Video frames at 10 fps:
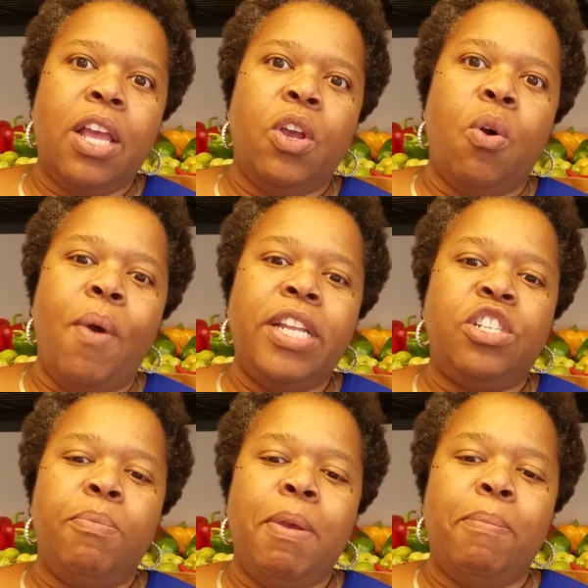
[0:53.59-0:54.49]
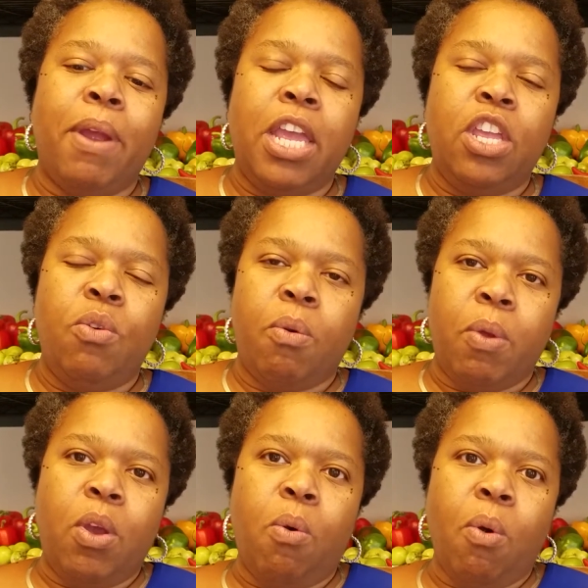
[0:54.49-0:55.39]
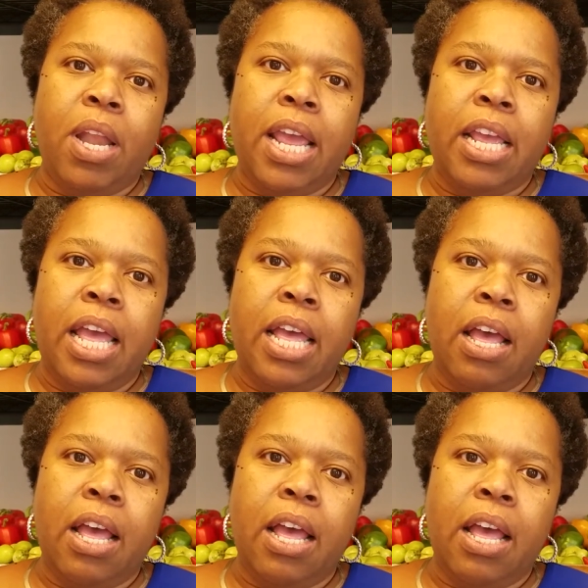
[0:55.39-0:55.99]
going to be bringing you a recording,